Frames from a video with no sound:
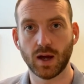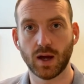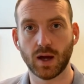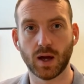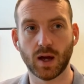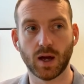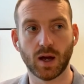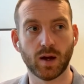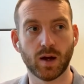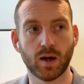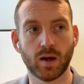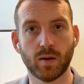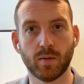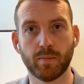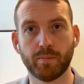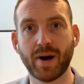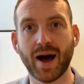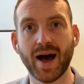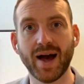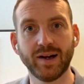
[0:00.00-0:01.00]

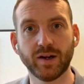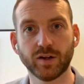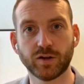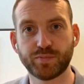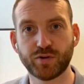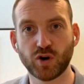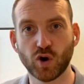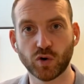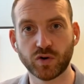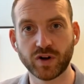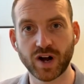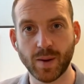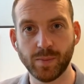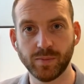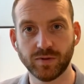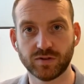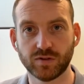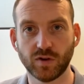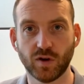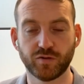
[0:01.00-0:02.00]
pilot
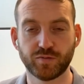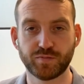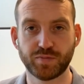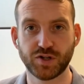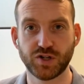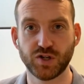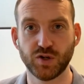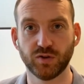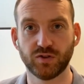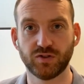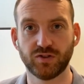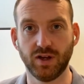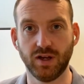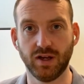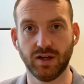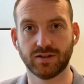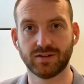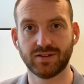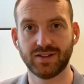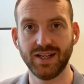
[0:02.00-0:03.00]
programs of
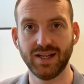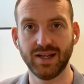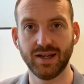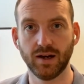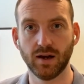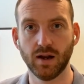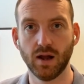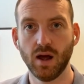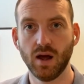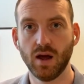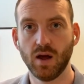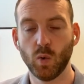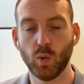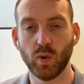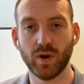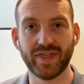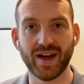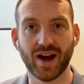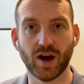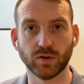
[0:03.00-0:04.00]
producing steel
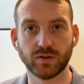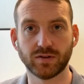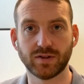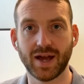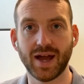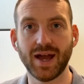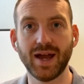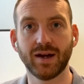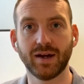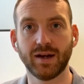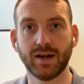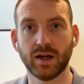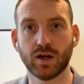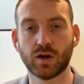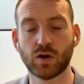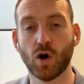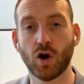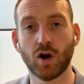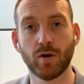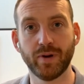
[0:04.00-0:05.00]
without any
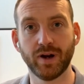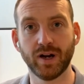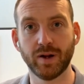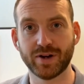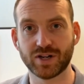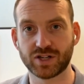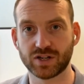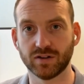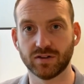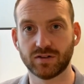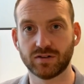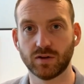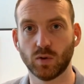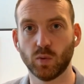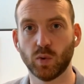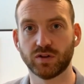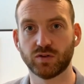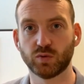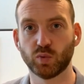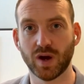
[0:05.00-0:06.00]
carbon emissions
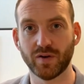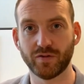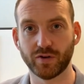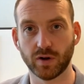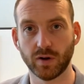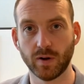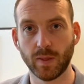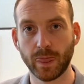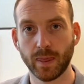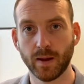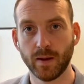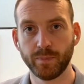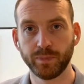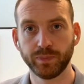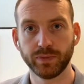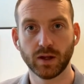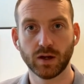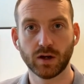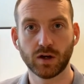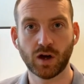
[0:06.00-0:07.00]
whatsoever.
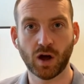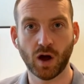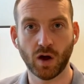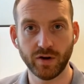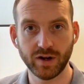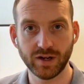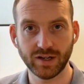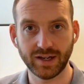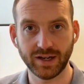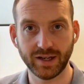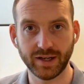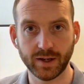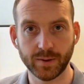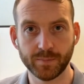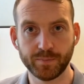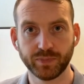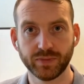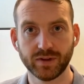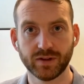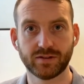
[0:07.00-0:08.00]
Currently,
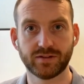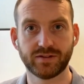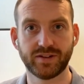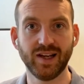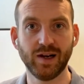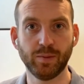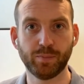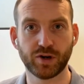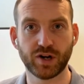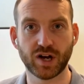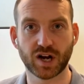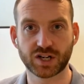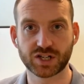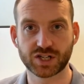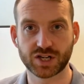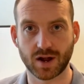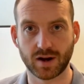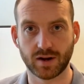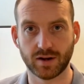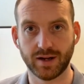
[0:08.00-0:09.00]
steel
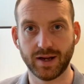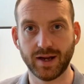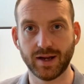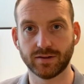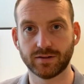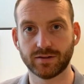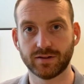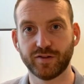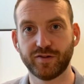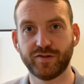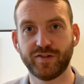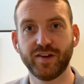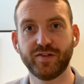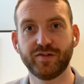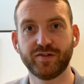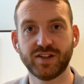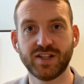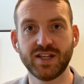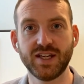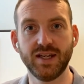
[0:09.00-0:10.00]
production is
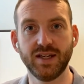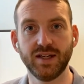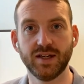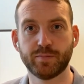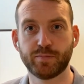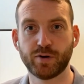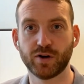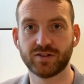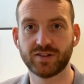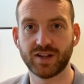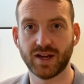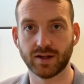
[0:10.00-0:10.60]
15%